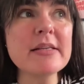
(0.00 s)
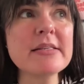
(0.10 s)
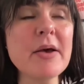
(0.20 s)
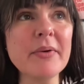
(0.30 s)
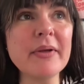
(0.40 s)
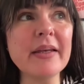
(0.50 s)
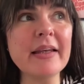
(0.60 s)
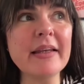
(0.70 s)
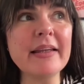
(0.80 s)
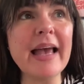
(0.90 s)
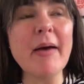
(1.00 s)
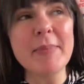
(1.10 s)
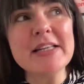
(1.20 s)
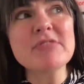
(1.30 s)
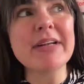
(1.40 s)
So, yeah, I
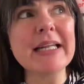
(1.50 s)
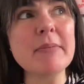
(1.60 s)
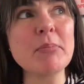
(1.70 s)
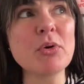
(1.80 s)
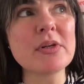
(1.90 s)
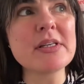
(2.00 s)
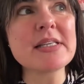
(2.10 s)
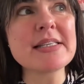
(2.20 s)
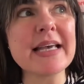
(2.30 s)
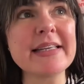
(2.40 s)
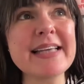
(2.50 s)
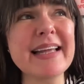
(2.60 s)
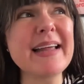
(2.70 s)
mean, it's really important to say that,